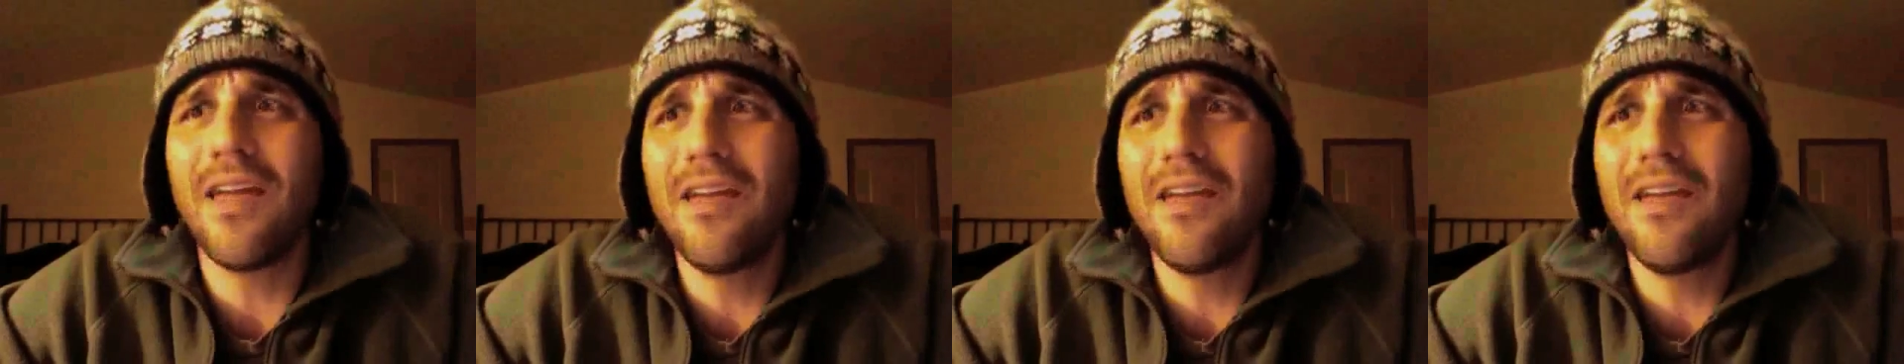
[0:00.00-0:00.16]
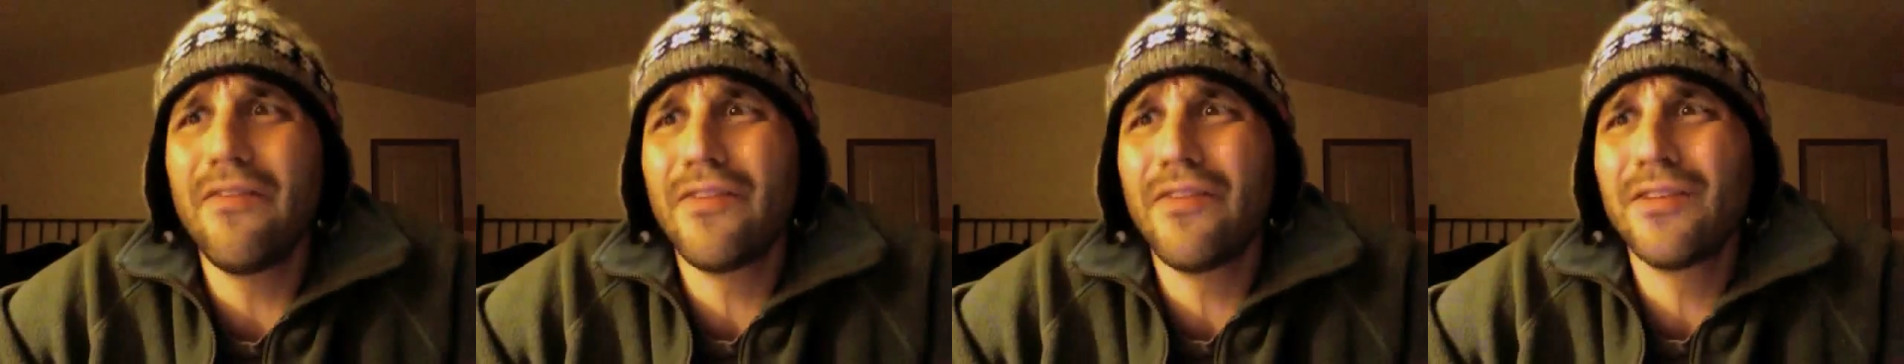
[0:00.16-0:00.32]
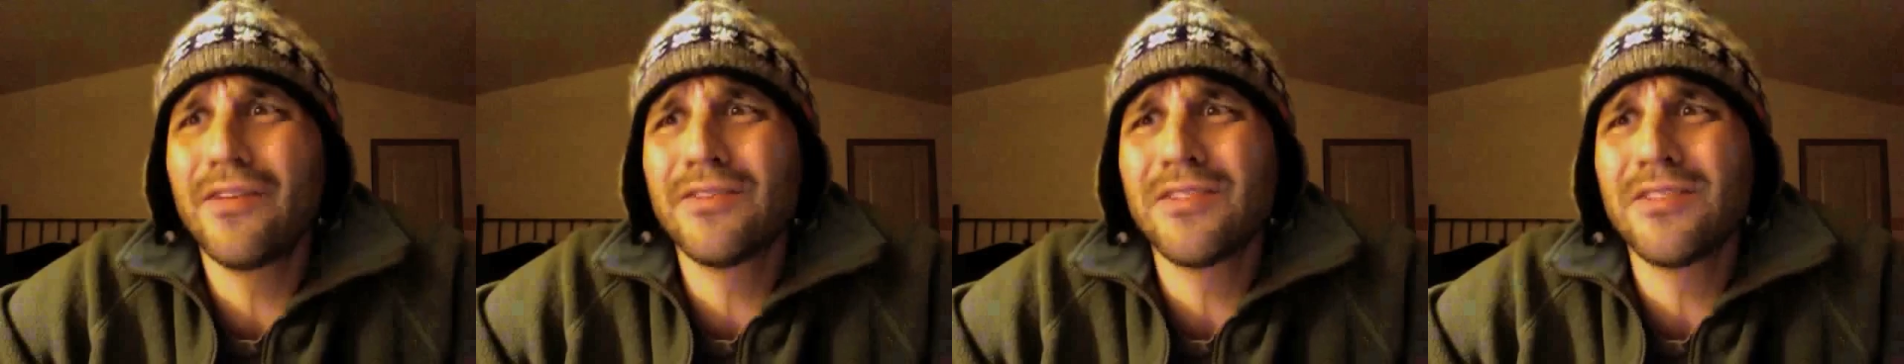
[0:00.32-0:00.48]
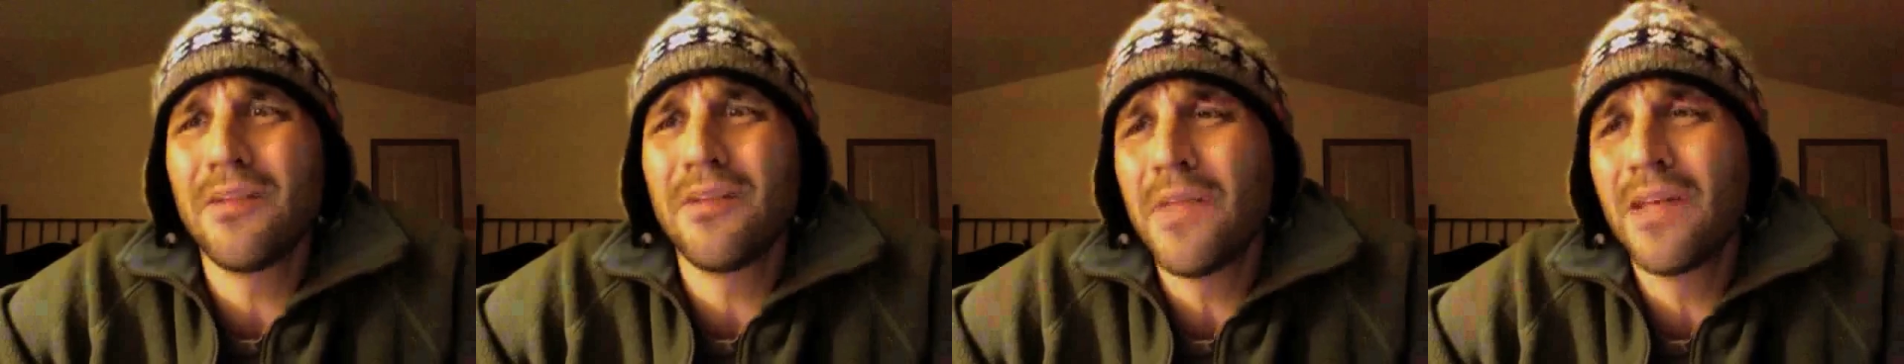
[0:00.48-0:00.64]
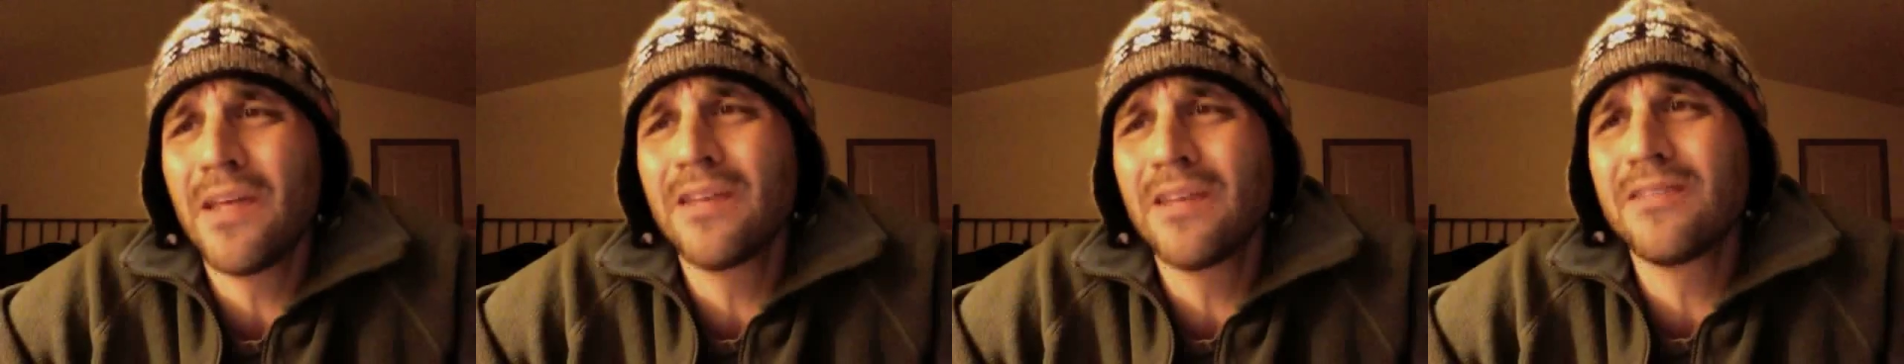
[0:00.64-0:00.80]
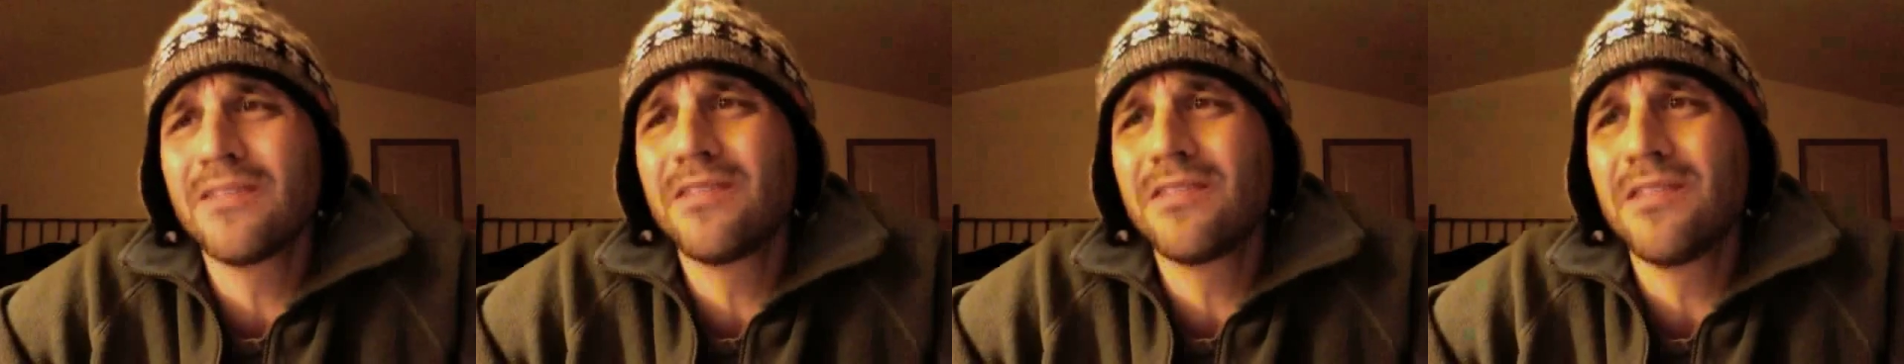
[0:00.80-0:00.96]
even
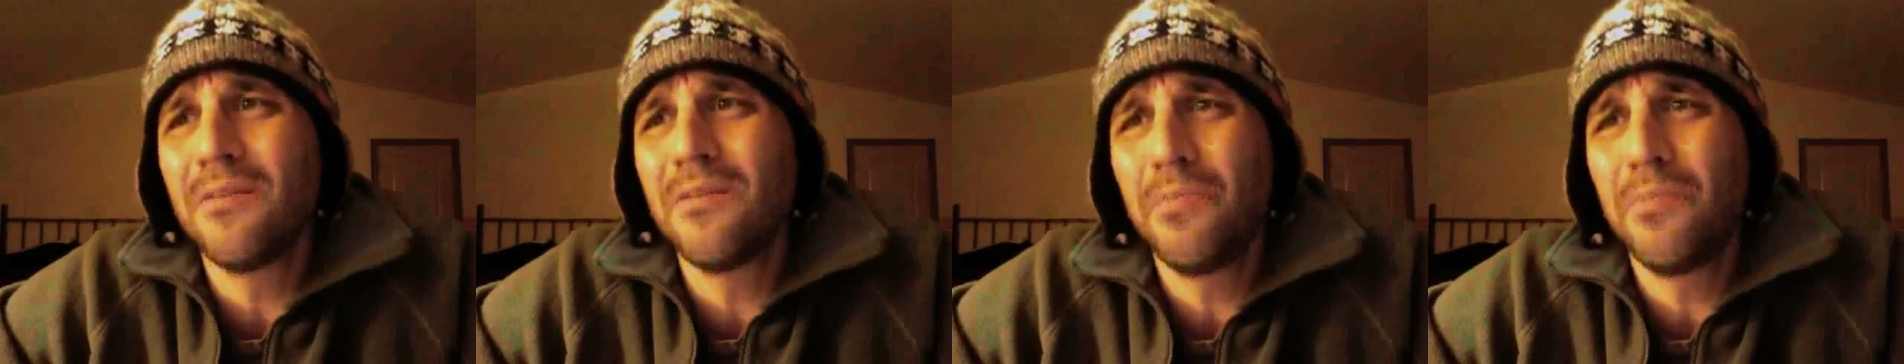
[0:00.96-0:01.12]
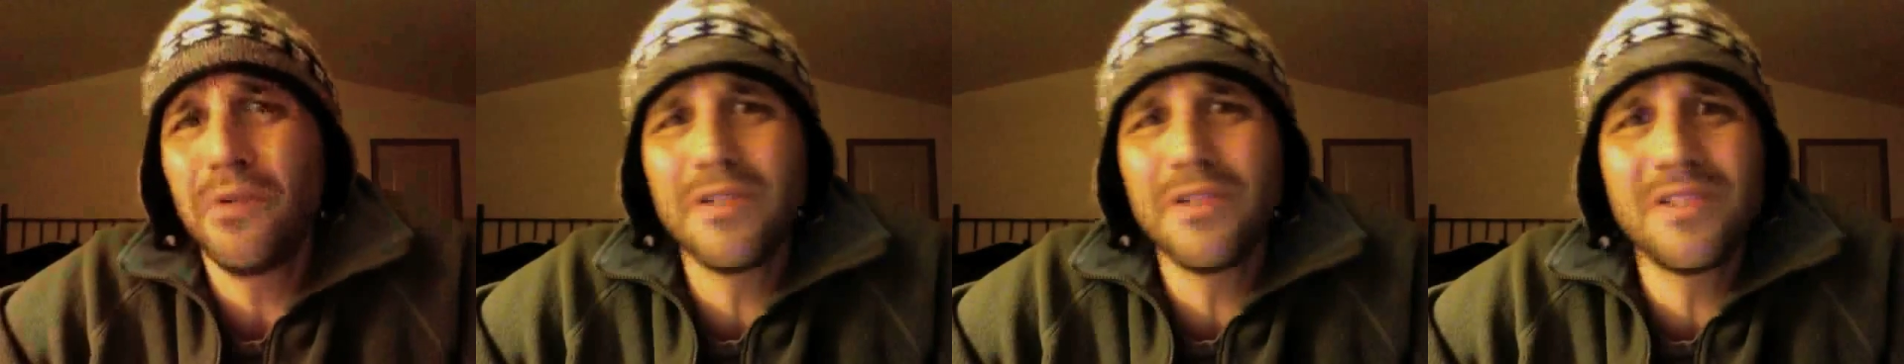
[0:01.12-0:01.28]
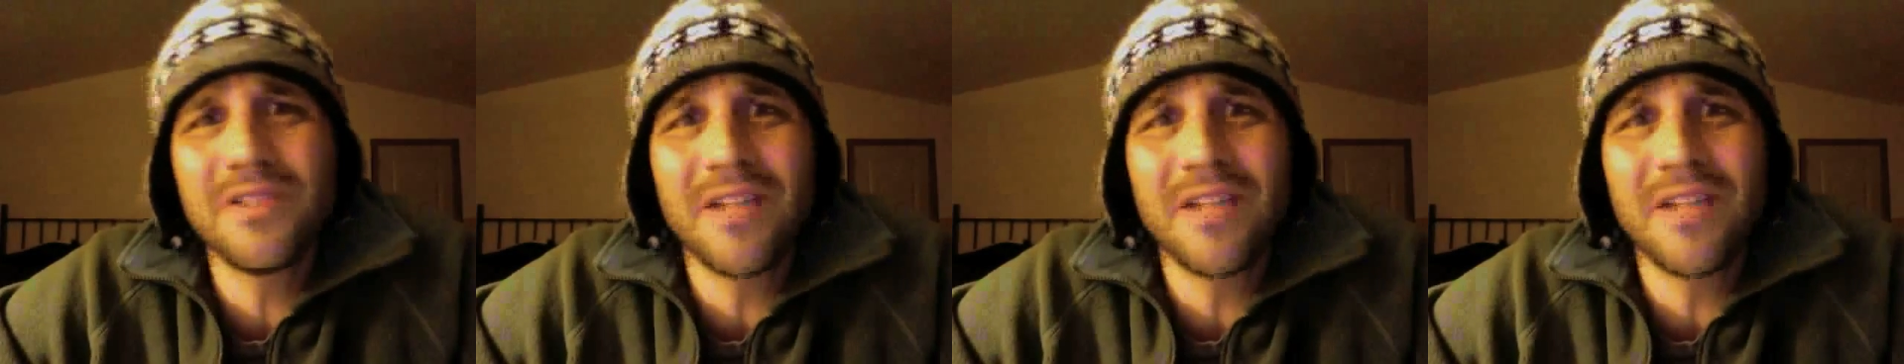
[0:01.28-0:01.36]
something as simple